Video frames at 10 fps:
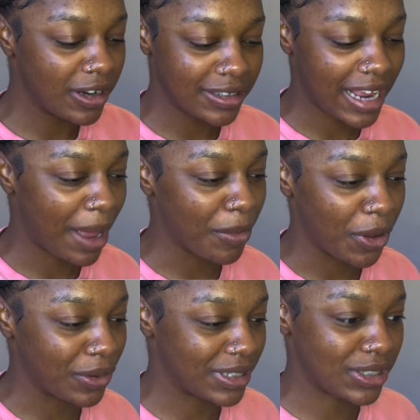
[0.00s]
camo
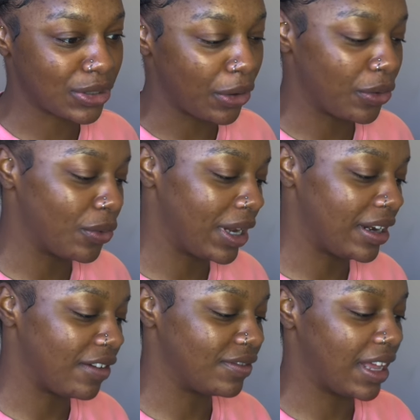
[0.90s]
is so cool. I
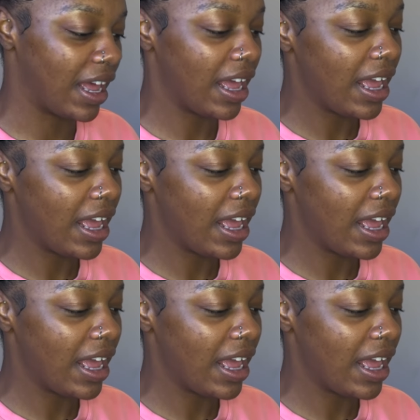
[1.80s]
love that.